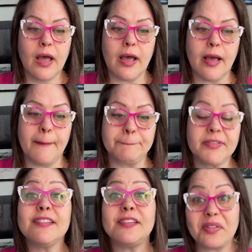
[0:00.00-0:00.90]
So
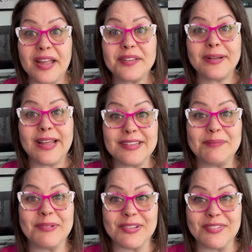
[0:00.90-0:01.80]
that's what I
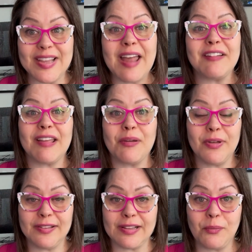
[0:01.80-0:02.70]
did most of Saturday
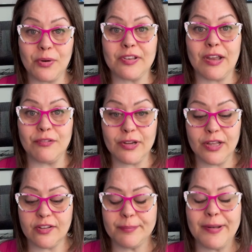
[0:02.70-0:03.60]
was I worked on
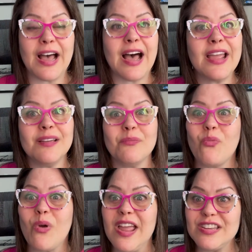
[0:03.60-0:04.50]
Reels, but I am
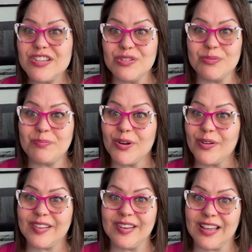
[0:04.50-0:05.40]
way too
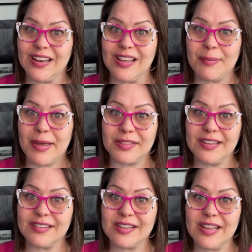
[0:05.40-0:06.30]
persnickety about
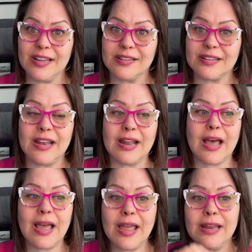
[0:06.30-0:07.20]
these things and
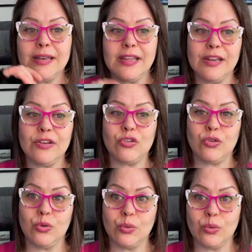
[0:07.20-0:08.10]
I need
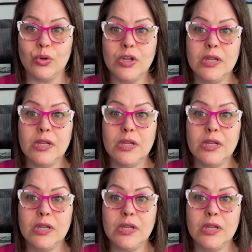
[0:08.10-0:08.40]
to